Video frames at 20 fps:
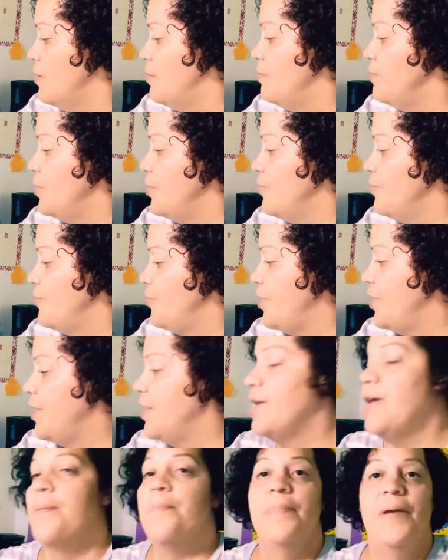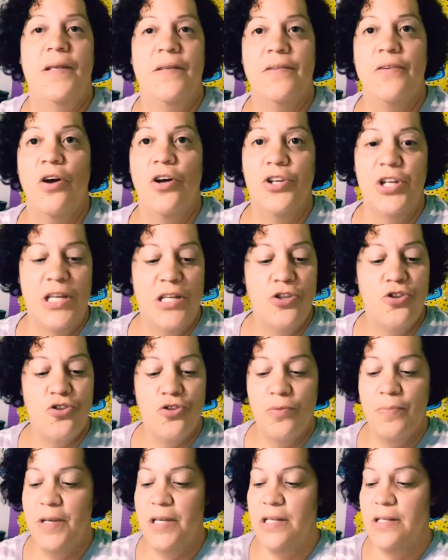music and based on
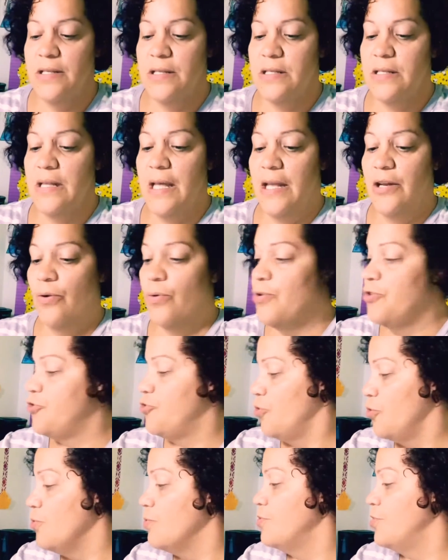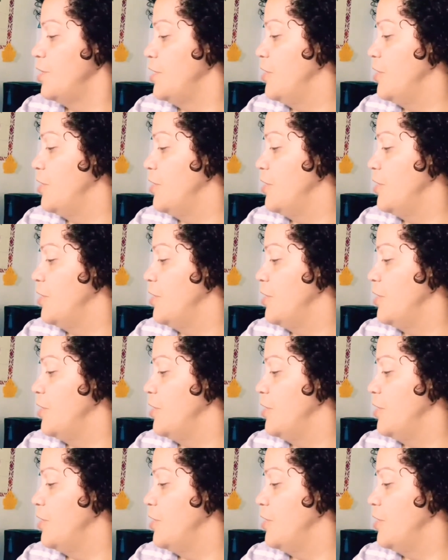instruments, and also